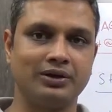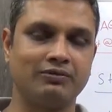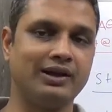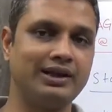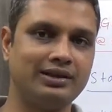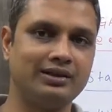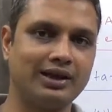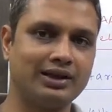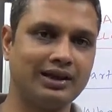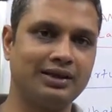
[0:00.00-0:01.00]
And why
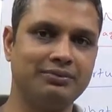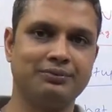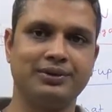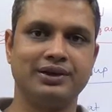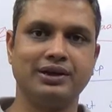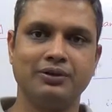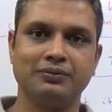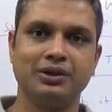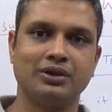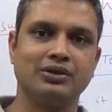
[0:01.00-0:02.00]
that can be pretty low?
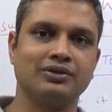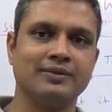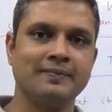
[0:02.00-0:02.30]
Because